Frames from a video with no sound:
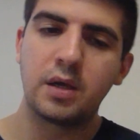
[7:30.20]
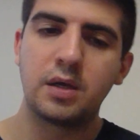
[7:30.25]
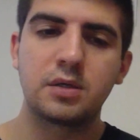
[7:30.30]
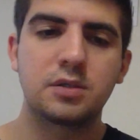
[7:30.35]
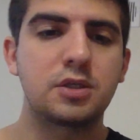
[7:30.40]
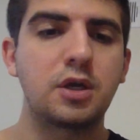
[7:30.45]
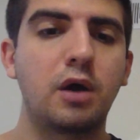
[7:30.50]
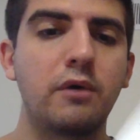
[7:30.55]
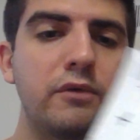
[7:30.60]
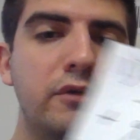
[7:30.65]

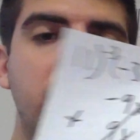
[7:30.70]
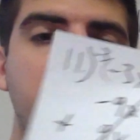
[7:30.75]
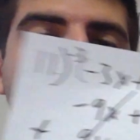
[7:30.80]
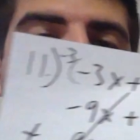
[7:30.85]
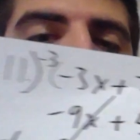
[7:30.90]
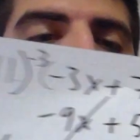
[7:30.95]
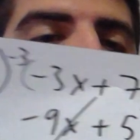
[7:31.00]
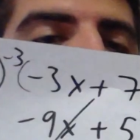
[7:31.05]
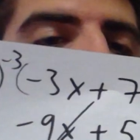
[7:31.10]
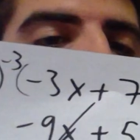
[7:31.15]
Solving for
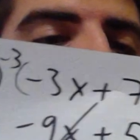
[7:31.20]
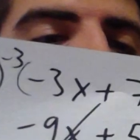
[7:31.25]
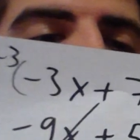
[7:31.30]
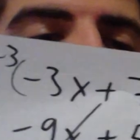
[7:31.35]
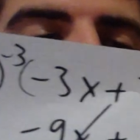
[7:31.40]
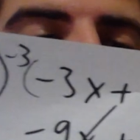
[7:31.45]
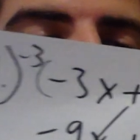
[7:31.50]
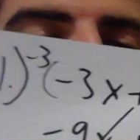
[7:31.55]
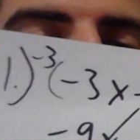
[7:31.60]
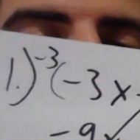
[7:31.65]
y now,
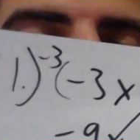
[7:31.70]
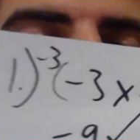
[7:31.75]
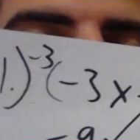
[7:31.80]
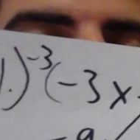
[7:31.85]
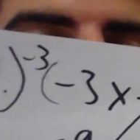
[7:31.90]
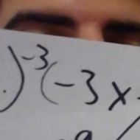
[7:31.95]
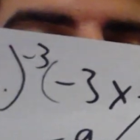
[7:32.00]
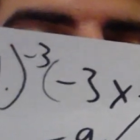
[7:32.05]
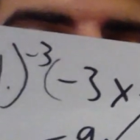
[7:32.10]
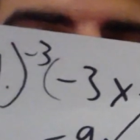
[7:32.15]
I'm just going to divide
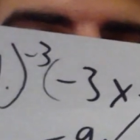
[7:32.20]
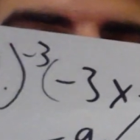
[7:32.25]
both sides